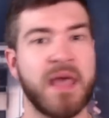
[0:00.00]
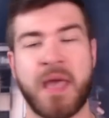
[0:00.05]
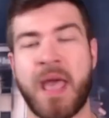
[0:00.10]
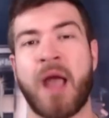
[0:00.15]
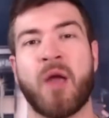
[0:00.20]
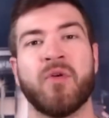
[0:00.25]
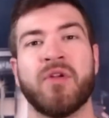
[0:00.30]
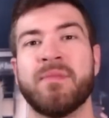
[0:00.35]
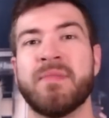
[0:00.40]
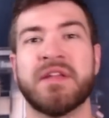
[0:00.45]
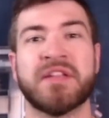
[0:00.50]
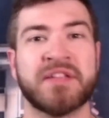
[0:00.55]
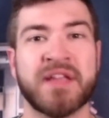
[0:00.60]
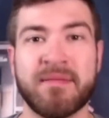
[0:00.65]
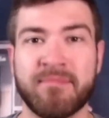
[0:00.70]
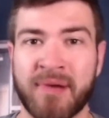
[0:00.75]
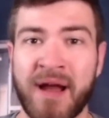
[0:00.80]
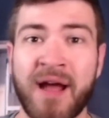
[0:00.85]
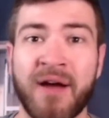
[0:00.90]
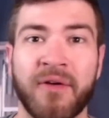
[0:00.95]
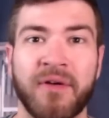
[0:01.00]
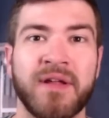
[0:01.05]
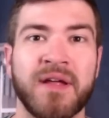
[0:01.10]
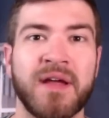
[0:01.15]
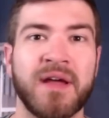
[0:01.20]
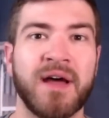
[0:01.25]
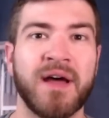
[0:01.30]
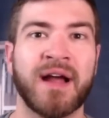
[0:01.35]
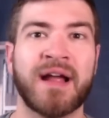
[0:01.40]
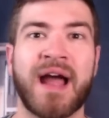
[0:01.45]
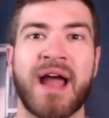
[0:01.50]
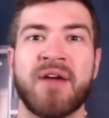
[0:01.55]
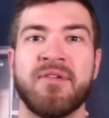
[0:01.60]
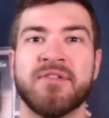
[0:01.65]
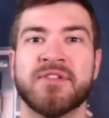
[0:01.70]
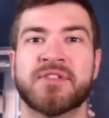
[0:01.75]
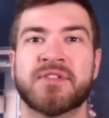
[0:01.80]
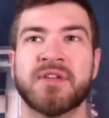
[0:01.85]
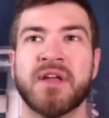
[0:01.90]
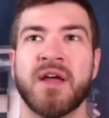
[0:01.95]
Equanimeous St. Brown, a guy who
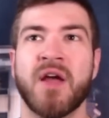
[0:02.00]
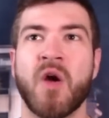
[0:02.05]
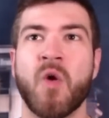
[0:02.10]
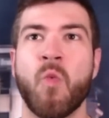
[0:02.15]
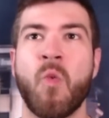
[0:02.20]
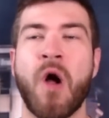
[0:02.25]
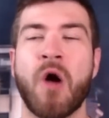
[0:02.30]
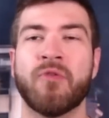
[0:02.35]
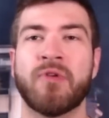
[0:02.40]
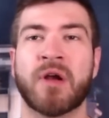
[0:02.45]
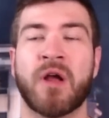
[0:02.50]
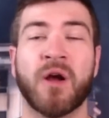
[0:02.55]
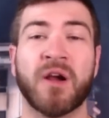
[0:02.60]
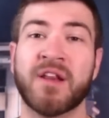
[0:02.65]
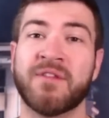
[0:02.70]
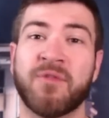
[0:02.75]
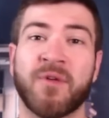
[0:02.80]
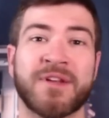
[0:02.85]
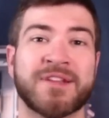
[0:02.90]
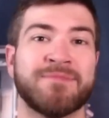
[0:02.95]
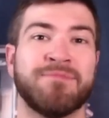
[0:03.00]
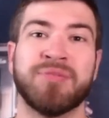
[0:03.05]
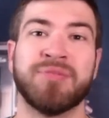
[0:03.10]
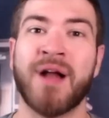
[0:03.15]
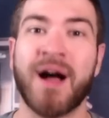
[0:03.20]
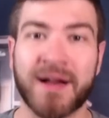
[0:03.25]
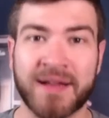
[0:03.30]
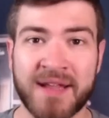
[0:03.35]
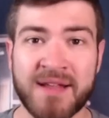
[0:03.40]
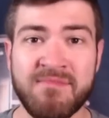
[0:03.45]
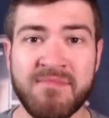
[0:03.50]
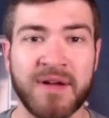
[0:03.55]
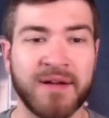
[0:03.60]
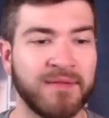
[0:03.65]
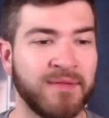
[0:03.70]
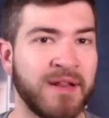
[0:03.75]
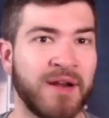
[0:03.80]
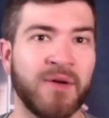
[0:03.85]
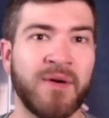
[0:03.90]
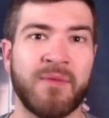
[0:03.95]
is well-regarded for his blocking, but,
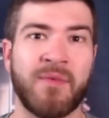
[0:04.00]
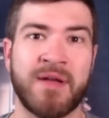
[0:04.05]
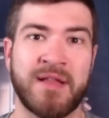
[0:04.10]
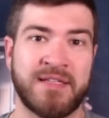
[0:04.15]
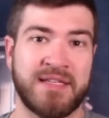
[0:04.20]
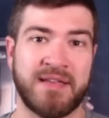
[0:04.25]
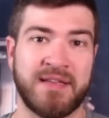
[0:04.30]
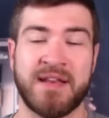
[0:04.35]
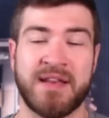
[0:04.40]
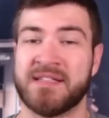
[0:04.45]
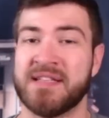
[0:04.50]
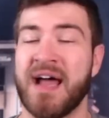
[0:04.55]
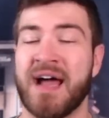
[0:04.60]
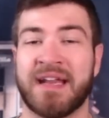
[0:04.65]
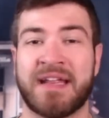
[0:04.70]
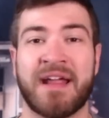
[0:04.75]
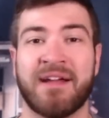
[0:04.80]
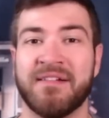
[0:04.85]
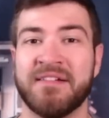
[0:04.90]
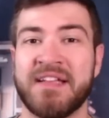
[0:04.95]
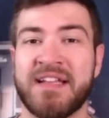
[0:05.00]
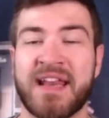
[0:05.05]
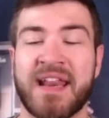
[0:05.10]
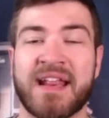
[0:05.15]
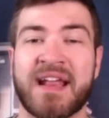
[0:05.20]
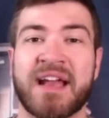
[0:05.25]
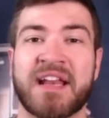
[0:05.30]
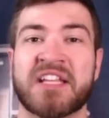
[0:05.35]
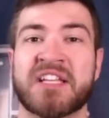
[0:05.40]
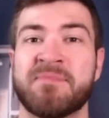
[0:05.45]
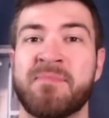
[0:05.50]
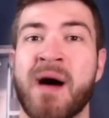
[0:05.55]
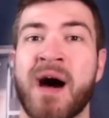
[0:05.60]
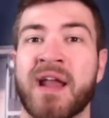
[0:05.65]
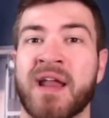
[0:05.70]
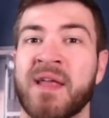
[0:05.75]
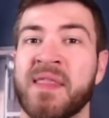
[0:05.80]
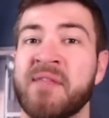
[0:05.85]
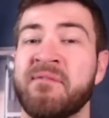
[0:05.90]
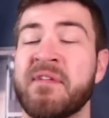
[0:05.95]
you know, he does not guarantee any kind of
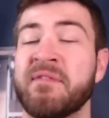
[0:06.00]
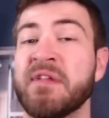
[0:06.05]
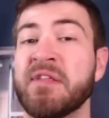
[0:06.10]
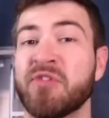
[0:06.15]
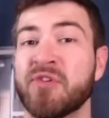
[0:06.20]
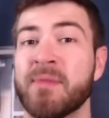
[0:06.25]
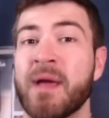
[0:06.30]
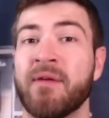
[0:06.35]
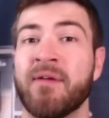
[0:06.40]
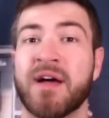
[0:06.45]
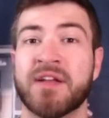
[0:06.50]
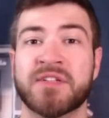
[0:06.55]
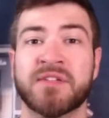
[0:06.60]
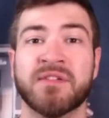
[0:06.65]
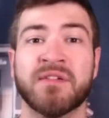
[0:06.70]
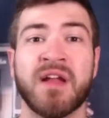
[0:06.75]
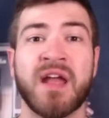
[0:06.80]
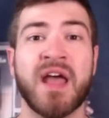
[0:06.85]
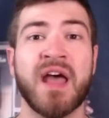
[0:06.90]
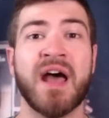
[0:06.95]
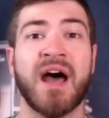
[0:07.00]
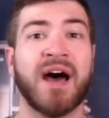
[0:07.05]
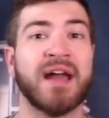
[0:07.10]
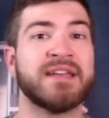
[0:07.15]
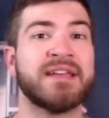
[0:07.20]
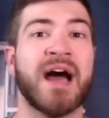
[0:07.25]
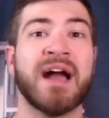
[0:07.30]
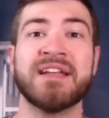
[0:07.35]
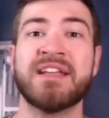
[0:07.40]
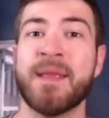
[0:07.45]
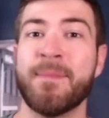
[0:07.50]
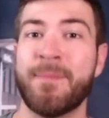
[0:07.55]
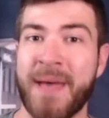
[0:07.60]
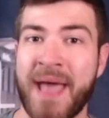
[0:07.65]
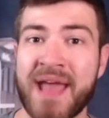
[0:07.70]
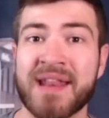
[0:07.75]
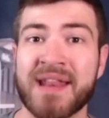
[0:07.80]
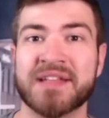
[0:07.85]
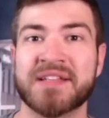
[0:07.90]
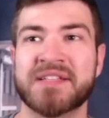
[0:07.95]
spot on the 53-man roster. Dante
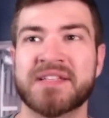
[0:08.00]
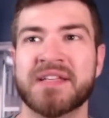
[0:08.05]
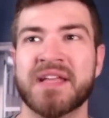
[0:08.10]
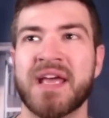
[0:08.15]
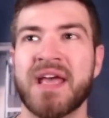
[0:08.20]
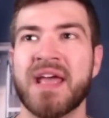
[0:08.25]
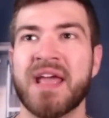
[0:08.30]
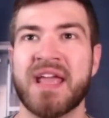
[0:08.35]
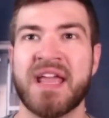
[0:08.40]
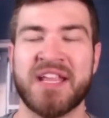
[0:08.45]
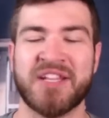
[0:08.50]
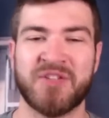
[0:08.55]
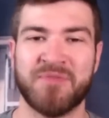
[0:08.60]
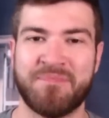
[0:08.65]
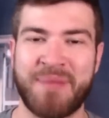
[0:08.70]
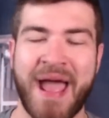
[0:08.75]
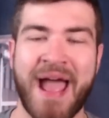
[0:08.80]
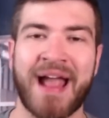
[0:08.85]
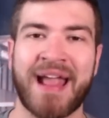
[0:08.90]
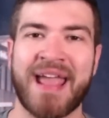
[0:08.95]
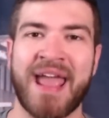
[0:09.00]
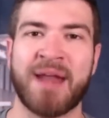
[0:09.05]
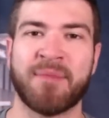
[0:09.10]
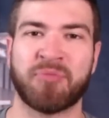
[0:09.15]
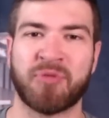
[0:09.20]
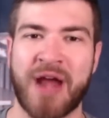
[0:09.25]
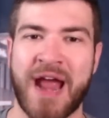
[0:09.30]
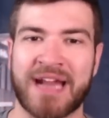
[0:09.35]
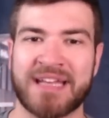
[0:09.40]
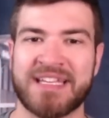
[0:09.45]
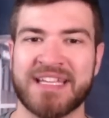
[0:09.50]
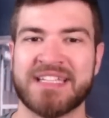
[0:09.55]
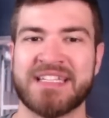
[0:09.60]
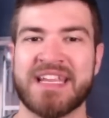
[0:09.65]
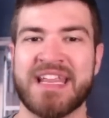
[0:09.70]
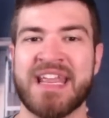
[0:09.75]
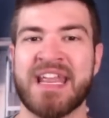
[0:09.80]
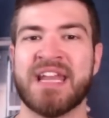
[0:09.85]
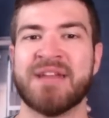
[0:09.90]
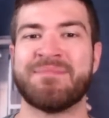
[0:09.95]
Pettis is back at practice
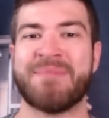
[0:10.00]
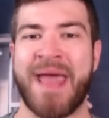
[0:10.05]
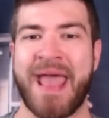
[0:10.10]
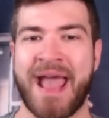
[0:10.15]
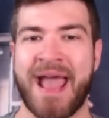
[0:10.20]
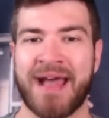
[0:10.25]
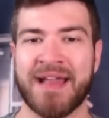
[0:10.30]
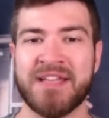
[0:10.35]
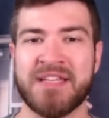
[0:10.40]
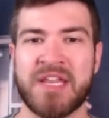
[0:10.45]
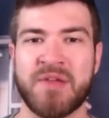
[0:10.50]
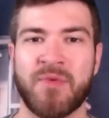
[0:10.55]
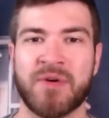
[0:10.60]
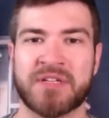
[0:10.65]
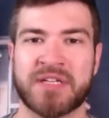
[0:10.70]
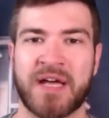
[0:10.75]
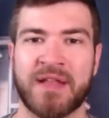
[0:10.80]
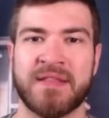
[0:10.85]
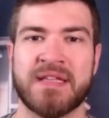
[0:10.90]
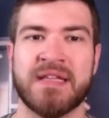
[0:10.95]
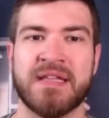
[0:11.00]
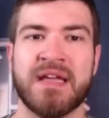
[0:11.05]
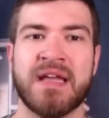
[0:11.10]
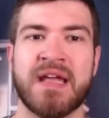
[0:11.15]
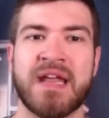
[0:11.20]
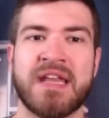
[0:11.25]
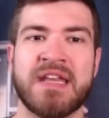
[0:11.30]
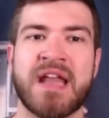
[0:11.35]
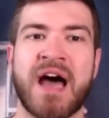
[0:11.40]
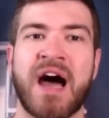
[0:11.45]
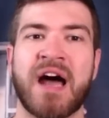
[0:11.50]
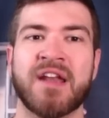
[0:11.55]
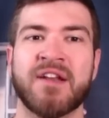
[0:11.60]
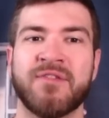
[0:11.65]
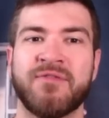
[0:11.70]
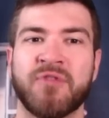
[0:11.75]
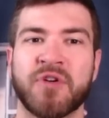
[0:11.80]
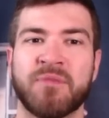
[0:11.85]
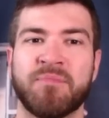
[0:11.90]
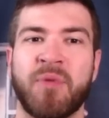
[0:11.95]
in pads. He was on the
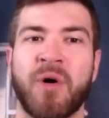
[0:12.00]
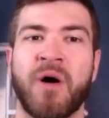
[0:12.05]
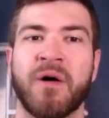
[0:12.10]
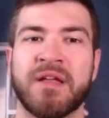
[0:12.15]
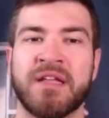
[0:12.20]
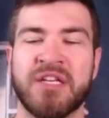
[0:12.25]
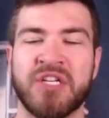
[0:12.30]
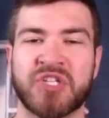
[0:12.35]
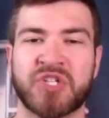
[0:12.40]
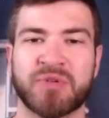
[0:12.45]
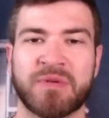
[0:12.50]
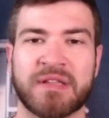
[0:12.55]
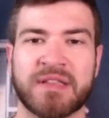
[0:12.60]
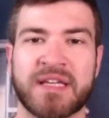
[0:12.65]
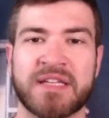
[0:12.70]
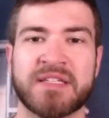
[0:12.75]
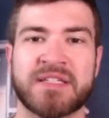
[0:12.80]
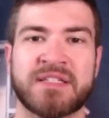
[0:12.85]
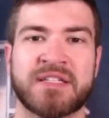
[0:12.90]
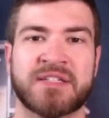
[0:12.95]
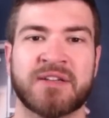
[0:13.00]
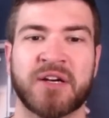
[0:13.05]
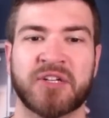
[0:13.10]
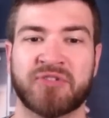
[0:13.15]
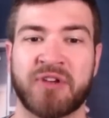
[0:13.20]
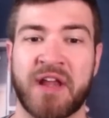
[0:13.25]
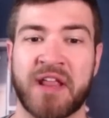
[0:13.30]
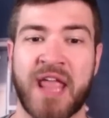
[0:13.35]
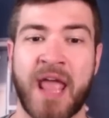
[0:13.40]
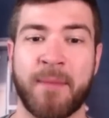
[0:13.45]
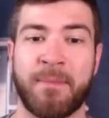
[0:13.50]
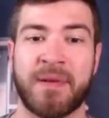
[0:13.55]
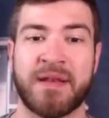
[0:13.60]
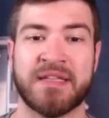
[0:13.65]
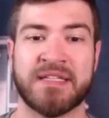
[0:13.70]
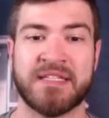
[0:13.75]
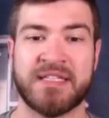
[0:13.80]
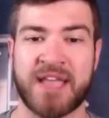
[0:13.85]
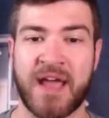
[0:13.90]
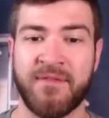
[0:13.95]
non-football injury list to start training camp and
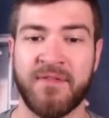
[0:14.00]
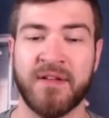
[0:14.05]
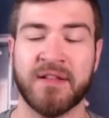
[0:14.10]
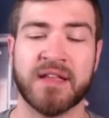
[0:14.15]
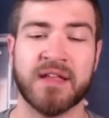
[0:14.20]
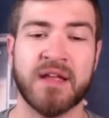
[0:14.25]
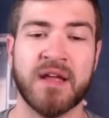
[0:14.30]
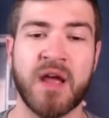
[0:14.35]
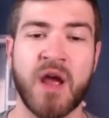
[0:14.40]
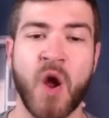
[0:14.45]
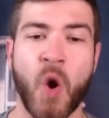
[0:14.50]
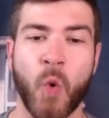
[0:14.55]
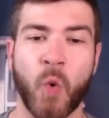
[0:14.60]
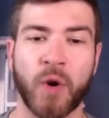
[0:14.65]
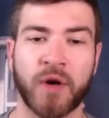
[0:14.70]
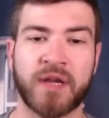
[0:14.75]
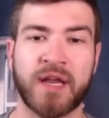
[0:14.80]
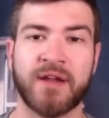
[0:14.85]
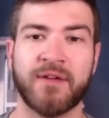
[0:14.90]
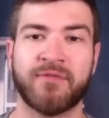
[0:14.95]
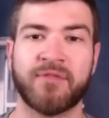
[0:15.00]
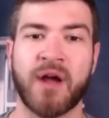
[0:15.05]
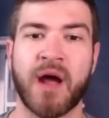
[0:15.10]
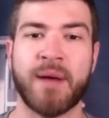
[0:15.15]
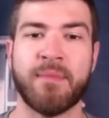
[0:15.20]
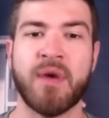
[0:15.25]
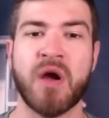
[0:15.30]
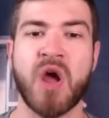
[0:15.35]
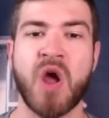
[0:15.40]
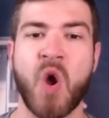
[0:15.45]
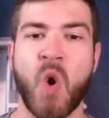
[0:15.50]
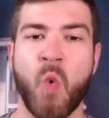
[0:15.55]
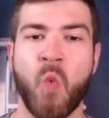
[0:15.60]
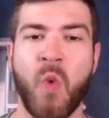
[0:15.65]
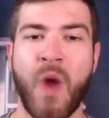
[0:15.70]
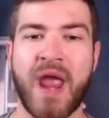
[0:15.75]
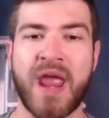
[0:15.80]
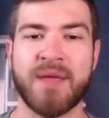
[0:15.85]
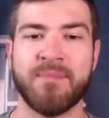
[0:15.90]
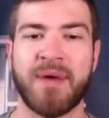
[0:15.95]
is definitely working from
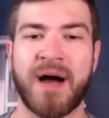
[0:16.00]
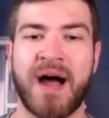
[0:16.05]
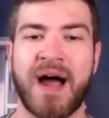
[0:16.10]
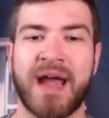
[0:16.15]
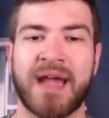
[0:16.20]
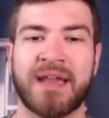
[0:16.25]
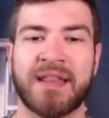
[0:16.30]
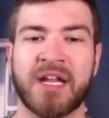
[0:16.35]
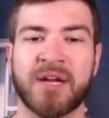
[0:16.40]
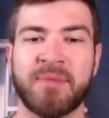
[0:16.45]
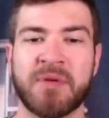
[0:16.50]
way behind there.